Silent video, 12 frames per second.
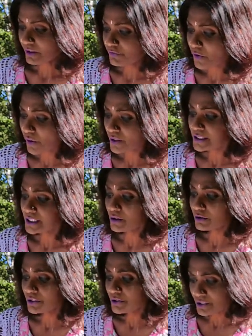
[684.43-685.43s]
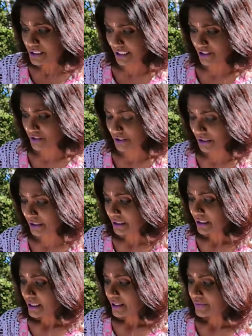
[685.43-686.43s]
focusing on your intention,
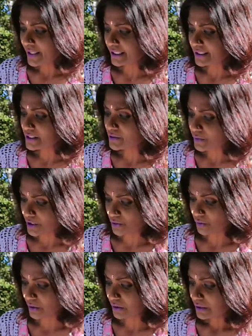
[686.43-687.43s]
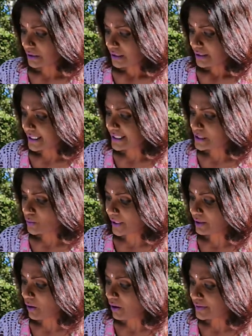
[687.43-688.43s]
that is ritual. That is
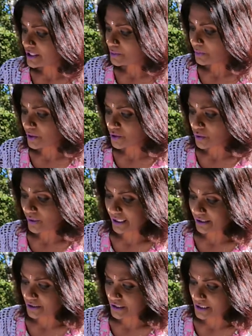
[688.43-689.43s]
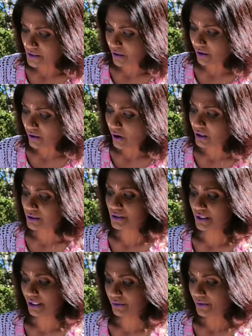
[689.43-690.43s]
when all the spiritual energies are called
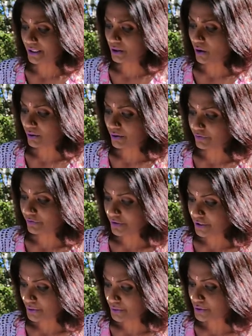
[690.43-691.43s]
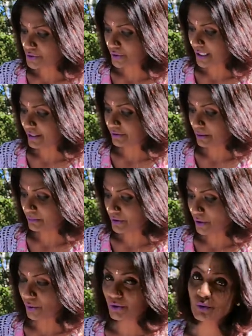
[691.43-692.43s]
together in order for you to let them
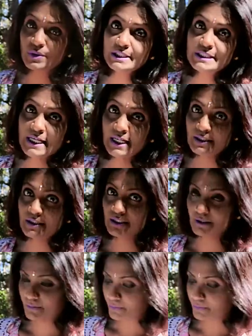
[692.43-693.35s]
know your intent.